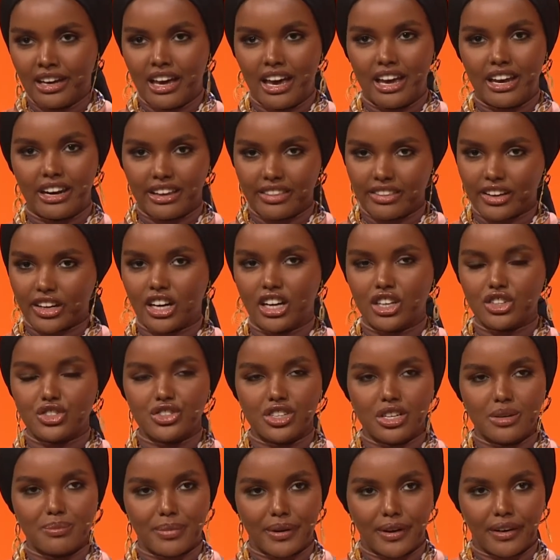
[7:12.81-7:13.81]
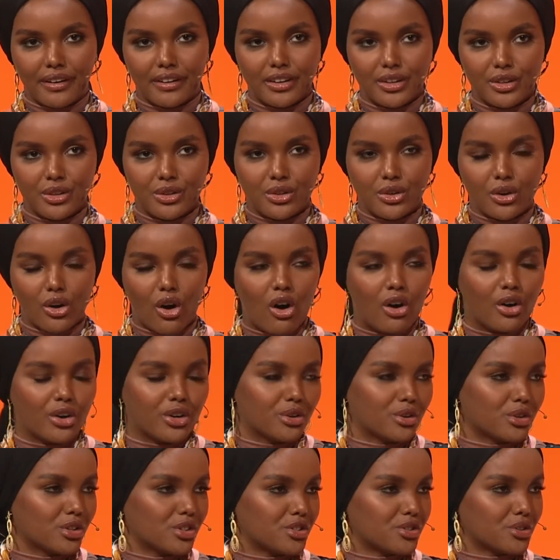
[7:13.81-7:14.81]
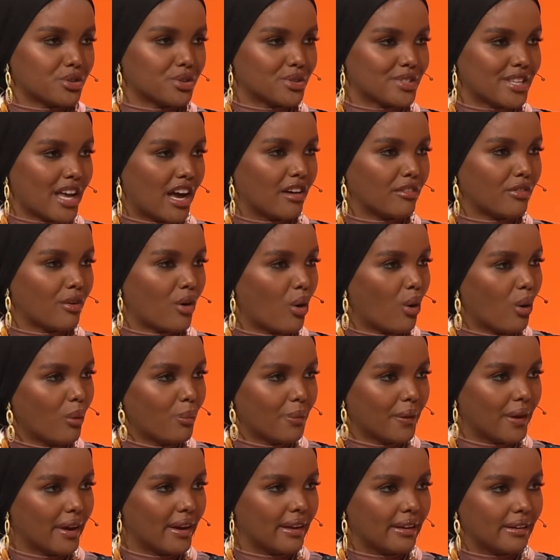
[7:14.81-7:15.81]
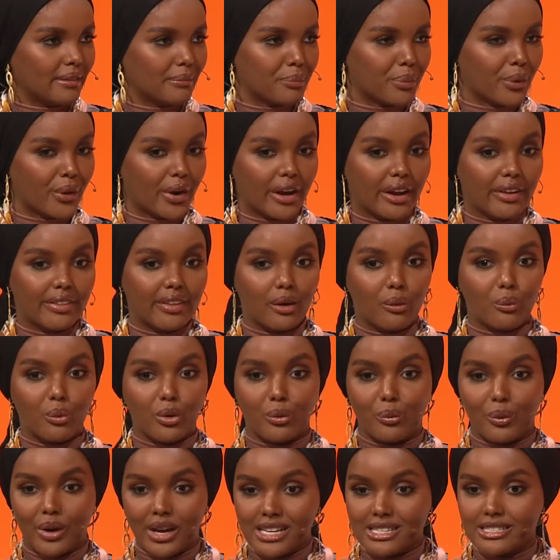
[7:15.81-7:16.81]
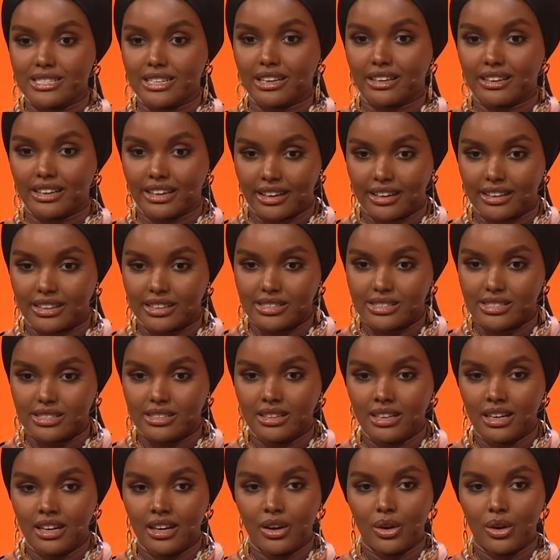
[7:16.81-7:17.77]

and in the country, but all you could do is have hope and pray that we're raising kids